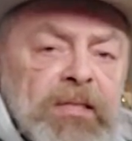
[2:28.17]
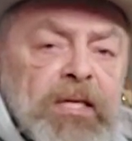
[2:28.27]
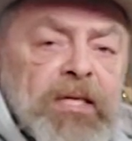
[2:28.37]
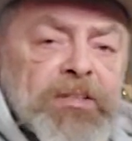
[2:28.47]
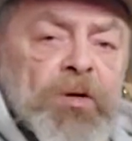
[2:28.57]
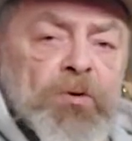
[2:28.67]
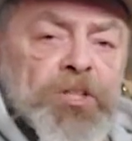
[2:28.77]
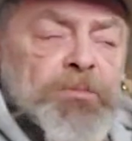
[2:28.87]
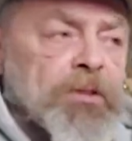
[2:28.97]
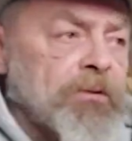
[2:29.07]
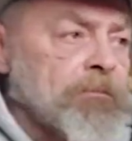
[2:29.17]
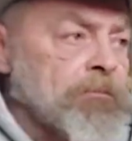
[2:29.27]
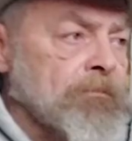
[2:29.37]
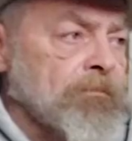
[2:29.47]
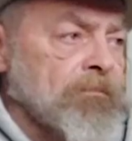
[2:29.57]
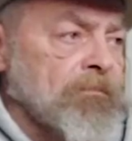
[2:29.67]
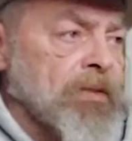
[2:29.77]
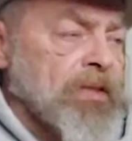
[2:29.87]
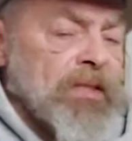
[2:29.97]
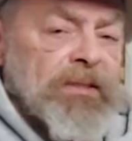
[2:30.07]
think as horsemen,
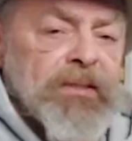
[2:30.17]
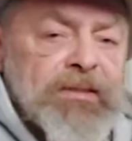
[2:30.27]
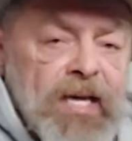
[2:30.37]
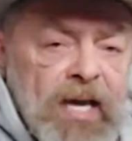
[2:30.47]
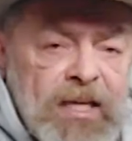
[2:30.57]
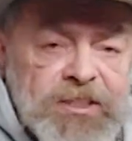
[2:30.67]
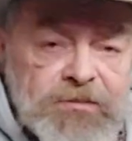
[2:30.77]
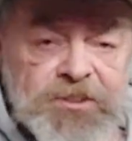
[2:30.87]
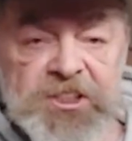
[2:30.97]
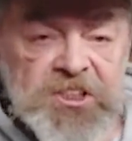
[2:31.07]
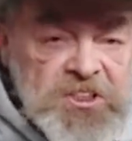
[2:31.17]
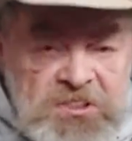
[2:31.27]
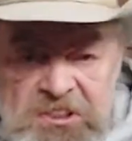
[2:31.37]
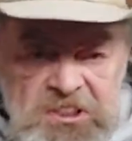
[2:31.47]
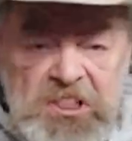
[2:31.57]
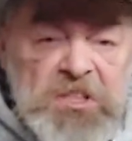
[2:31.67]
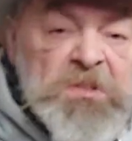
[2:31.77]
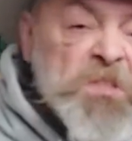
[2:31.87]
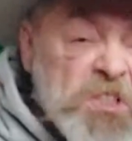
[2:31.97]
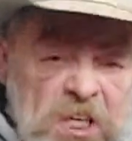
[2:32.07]
the days of just,
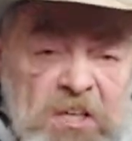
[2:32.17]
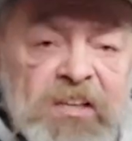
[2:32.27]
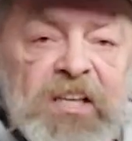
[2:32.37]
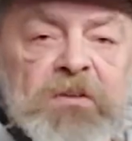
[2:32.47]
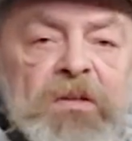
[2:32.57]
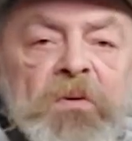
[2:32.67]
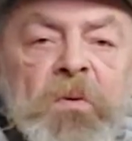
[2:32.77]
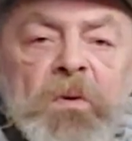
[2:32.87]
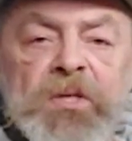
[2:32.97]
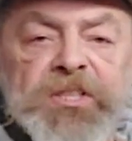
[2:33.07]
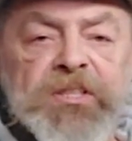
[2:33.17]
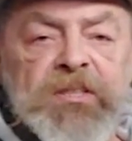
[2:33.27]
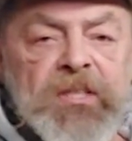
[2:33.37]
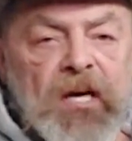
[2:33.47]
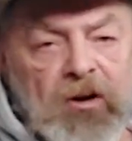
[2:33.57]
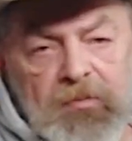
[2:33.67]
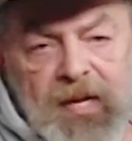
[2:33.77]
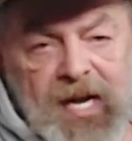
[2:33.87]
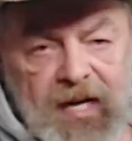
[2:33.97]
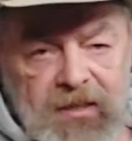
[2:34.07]
jerking on a horse are
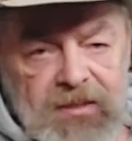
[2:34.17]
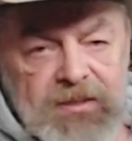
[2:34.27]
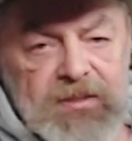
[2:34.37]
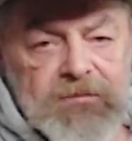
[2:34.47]
behind us.